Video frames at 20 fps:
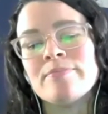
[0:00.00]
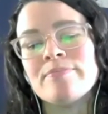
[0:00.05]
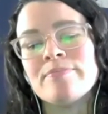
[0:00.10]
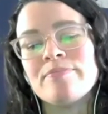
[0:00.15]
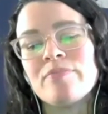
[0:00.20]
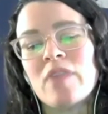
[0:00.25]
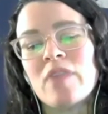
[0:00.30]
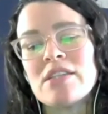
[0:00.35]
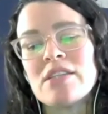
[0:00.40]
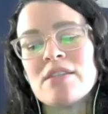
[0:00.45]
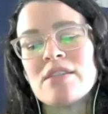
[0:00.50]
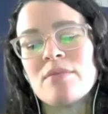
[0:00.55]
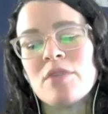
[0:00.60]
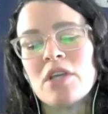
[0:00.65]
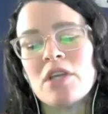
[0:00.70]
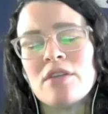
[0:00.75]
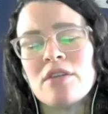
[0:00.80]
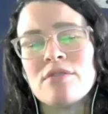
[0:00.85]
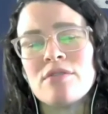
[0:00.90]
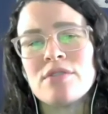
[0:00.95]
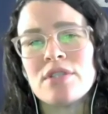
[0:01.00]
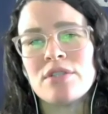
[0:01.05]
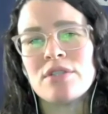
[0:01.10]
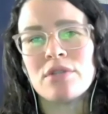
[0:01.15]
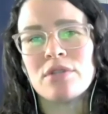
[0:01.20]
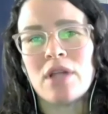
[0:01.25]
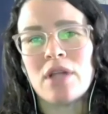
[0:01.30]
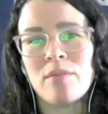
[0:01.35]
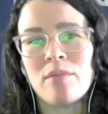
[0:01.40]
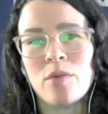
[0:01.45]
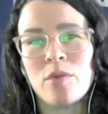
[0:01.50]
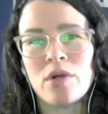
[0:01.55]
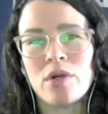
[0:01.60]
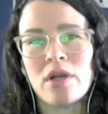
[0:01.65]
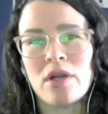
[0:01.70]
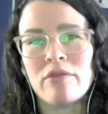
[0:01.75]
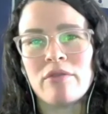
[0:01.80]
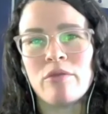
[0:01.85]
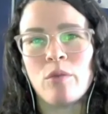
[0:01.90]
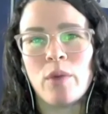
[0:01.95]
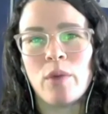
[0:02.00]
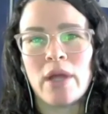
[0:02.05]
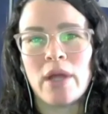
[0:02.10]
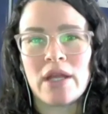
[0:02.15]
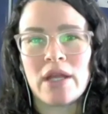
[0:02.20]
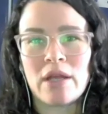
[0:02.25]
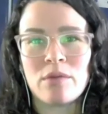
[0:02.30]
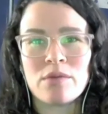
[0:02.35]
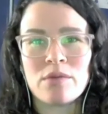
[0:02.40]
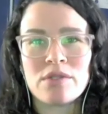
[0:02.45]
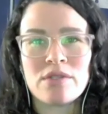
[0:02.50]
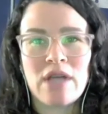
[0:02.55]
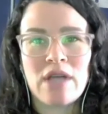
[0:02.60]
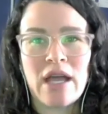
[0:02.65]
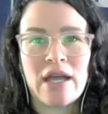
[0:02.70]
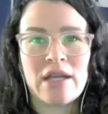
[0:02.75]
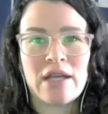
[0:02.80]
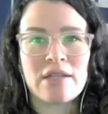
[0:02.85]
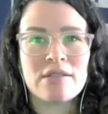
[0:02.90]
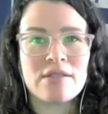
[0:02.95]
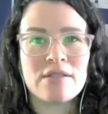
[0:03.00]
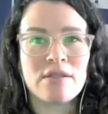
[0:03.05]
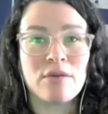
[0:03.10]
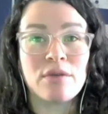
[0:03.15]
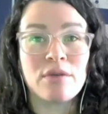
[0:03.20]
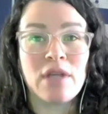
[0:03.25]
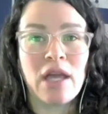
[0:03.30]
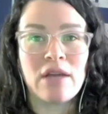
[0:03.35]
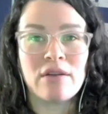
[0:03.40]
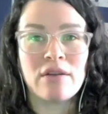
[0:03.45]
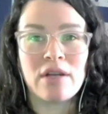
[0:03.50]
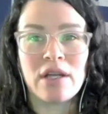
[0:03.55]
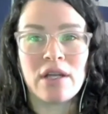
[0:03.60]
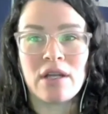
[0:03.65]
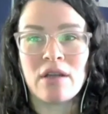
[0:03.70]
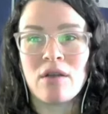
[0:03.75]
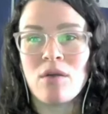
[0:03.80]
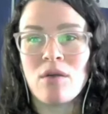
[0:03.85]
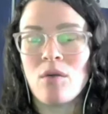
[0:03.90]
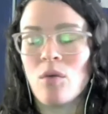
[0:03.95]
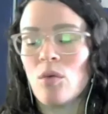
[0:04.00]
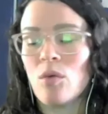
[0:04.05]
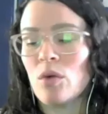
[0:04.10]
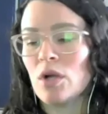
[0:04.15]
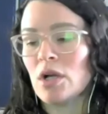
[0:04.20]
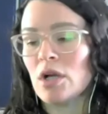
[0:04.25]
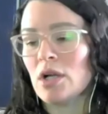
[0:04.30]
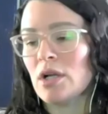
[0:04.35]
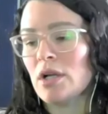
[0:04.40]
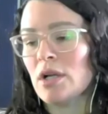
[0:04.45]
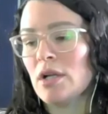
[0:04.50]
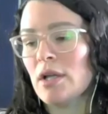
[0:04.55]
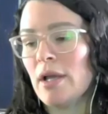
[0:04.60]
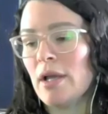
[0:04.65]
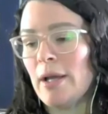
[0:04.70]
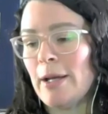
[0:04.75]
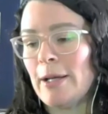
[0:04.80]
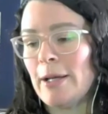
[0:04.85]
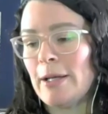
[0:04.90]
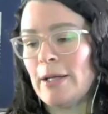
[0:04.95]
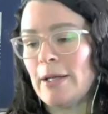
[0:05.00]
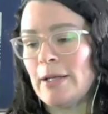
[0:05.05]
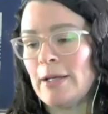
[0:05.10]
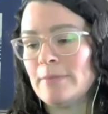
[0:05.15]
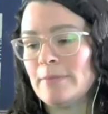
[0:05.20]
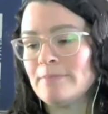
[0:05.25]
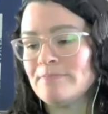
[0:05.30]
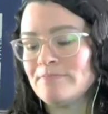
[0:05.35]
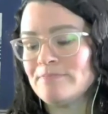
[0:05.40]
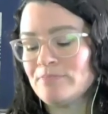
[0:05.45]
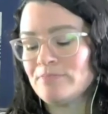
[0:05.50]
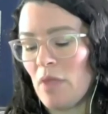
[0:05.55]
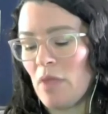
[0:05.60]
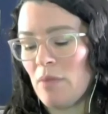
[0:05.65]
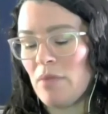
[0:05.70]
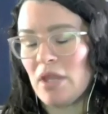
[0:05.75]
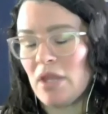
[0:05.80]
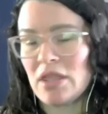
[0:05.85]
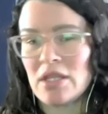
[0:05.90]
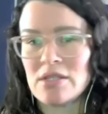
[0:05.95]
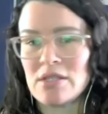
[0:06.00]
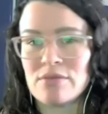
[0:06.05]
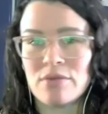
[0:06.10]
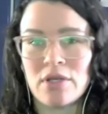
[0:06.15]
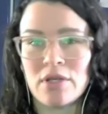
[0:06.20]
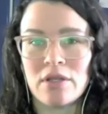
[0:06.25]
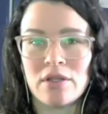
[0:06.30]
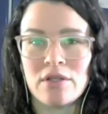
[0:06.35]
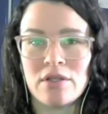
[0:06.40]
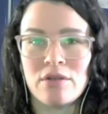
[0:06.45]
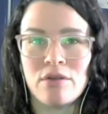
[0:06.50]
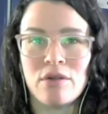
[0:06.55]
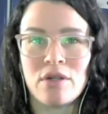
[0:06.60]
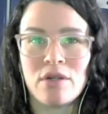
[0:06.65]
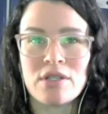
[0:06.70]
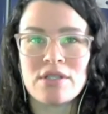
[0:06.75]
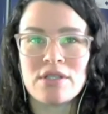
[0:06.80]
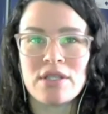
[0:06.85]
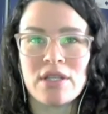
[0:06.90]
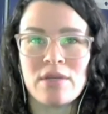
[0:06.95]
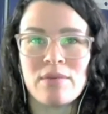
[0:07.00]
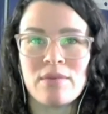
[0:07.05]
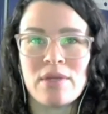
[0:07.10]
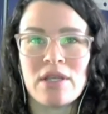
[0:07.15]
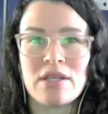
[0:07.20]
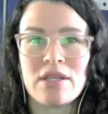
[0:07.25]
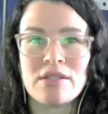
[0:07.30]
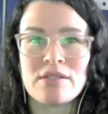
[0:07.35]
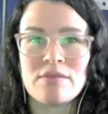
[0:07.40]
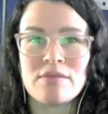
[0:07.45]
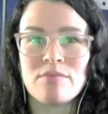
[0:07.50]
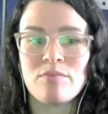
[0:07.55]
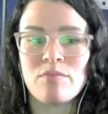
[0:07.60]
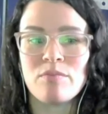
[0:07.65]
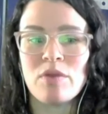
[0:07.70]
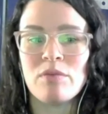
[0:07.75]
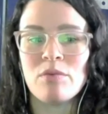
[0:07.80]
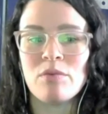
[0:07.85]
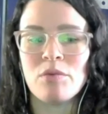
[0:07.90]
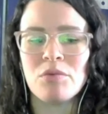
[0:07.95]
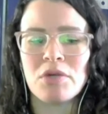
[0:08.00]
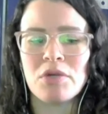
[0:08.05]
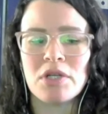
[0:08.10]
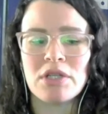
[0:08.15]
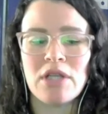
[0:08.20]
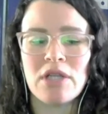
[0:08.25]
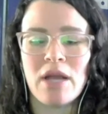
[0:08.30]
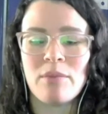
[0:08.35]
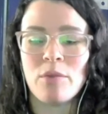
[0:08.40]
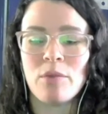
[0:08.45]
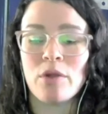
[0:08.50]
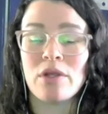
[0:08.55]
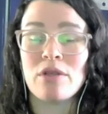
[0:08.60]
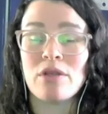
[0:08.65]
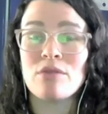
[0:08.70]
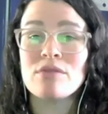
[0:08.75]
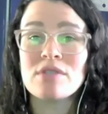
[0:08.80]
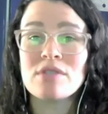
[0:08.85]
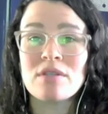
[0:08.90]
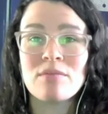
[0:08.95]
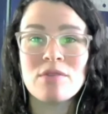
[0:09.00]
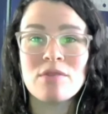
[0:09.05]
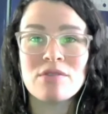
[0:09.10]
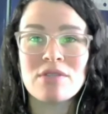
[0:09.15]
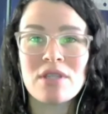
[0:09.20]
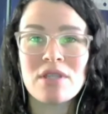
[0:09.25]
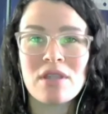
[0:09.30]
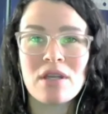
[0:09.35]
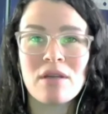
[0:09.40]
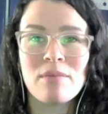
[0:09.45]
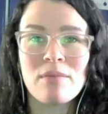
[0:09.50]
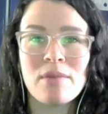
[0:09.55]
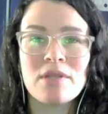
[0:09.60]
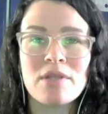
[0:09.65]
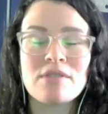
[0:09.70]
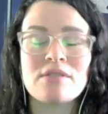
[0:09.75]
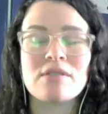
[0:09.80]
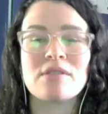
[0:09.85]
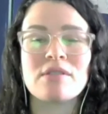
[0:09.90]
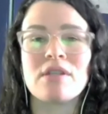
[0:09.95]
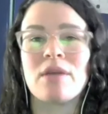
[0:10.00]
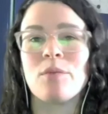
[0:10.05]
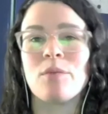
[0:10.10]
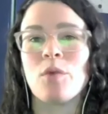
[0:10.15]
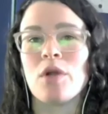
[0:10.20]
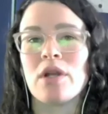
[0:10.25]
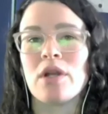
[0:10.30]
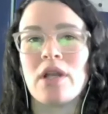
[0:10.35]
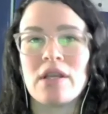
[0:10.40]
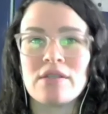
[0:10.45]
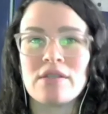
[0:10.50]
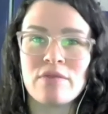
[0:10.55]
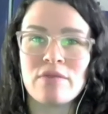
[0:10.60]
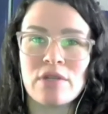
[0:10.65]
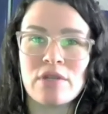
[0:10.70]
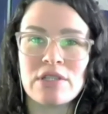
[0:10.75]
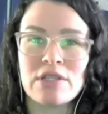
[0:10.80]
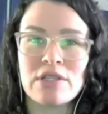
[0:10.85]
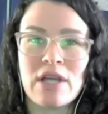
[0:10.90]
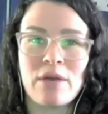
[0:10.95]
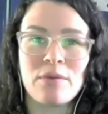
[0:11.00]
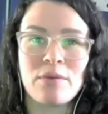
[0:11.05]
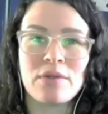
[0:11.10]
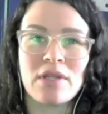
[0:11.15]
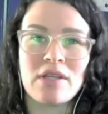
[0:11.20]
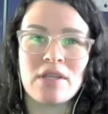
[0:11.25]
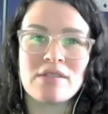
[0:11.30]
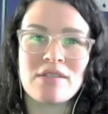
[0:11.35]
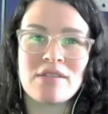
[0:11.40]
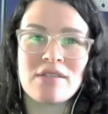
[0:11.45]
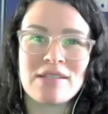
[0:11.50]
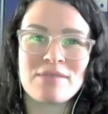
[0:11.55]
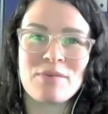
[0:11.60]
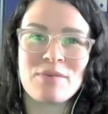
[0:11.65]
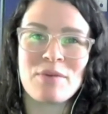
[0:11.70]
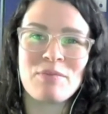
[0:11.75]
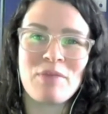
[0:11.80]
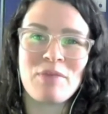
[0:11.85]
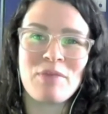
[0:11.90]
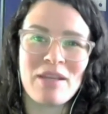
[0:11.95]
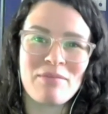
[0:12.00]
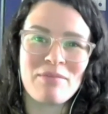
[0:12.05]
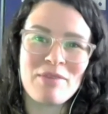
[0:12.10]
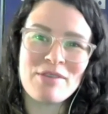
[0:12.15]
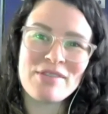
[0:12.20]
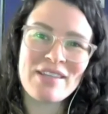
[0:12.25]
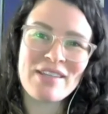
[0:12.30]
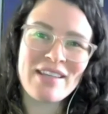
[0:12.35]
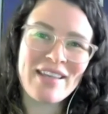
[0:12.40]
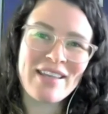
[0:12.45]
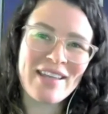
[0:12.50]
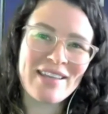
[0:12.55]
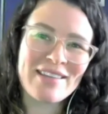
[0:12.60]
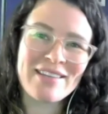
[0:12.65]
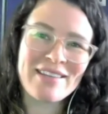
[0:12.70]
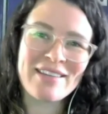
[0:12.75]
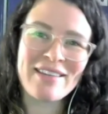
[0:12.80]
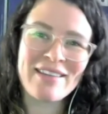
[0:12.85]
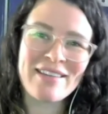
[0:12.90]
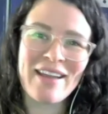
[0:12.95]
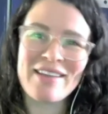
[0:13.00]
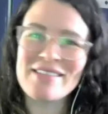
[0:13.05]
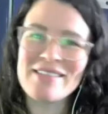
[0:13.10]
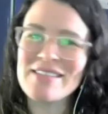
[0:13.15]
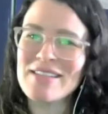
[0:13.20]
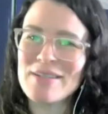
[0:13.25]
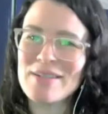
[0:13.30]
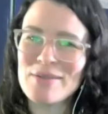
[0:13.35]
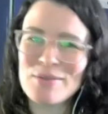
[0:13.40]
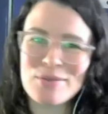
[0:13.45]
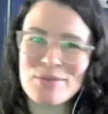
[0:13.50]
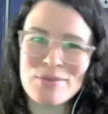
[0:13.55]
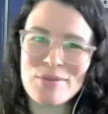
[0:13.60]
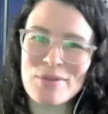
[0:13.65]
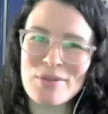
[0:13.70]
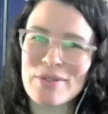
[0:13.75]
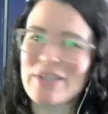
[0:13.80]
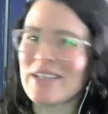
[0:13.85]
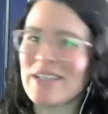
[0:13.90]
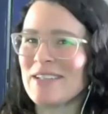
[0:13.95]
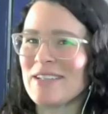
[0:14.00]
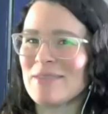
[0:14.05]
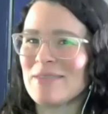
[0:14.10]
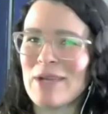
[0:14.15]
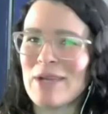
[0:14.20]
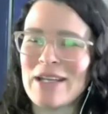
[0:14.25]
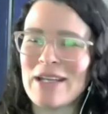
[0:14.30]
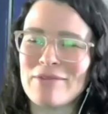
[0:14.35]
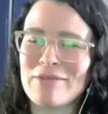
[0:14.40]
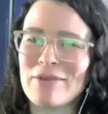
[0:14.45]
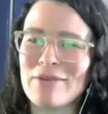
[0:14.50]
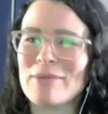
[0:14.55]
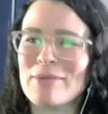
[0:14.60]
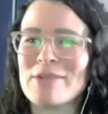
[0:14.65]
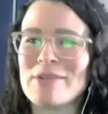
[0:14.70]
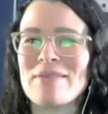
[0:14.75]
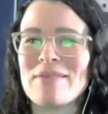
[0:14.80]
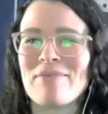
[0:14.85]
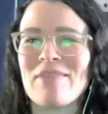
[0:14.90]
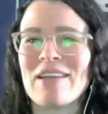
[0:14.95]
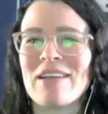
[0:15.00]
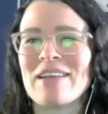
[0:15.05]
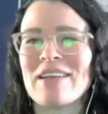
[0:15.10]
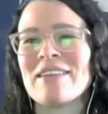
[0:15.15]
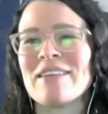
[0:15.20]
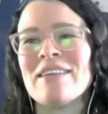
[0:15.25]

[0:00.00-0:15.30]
That's something I used to do a lot more of when I was at Sloan Kettering or Beth Israel in New York City, because people were a lot more used to music therapists and weren't as freaked out when they saw someone playing music in the ICU or in a waiting room or something.